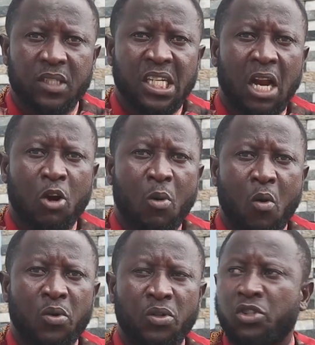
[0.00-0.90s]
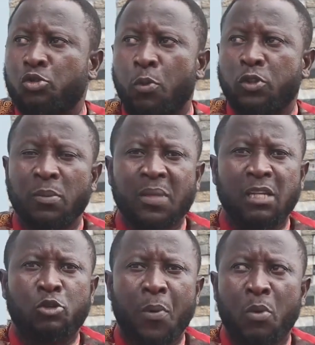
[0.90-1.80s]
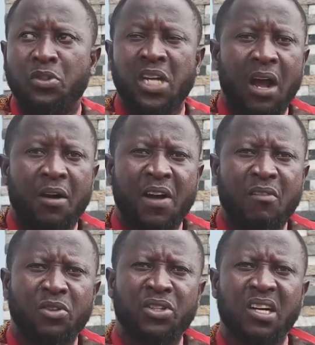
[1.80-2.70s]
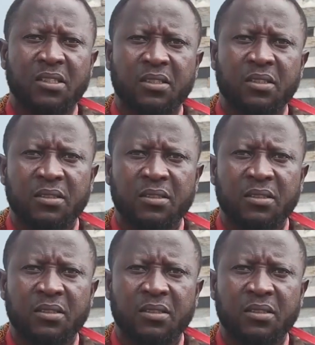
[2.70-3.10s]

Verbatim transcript: Either sometimes two people will share 500.